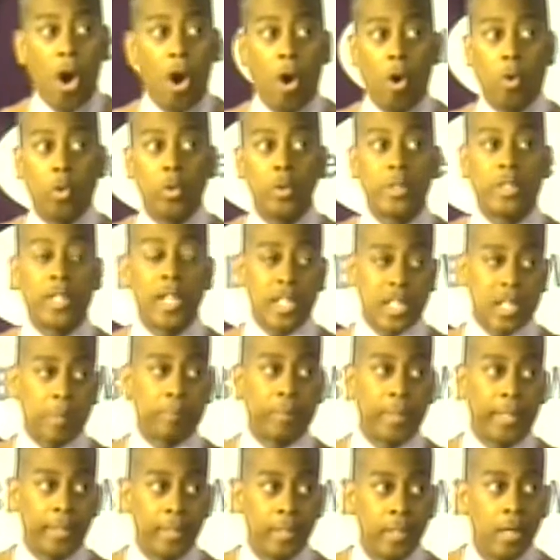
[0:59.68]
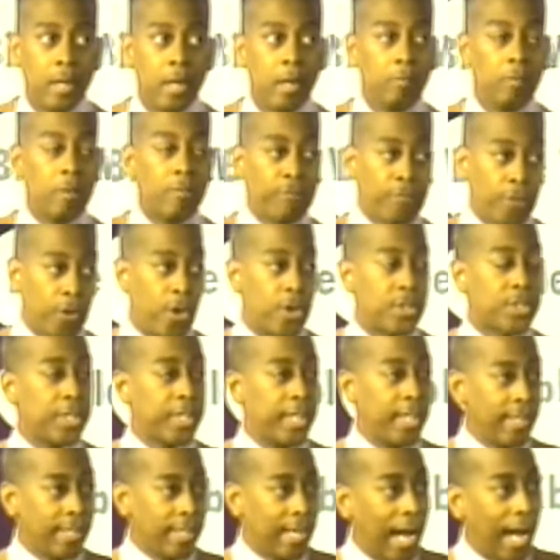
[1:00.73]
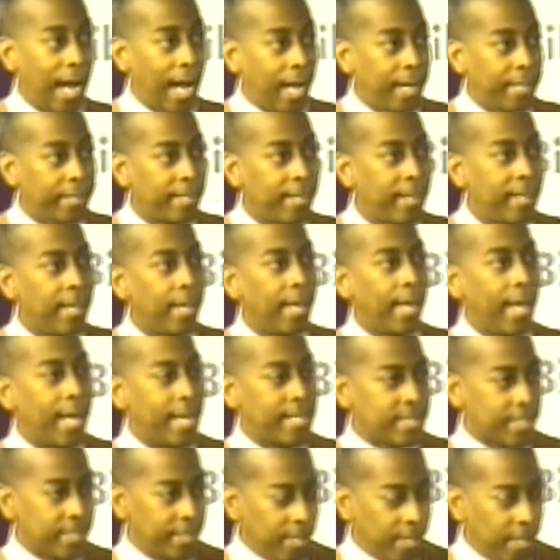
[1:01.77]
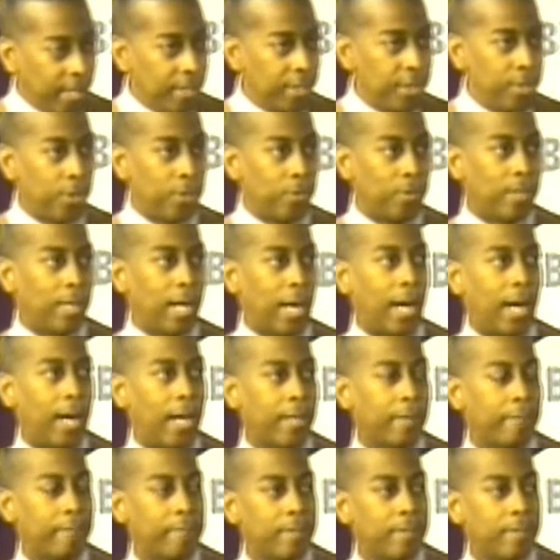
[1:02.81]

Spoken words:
No discipline refers to their God as an unknown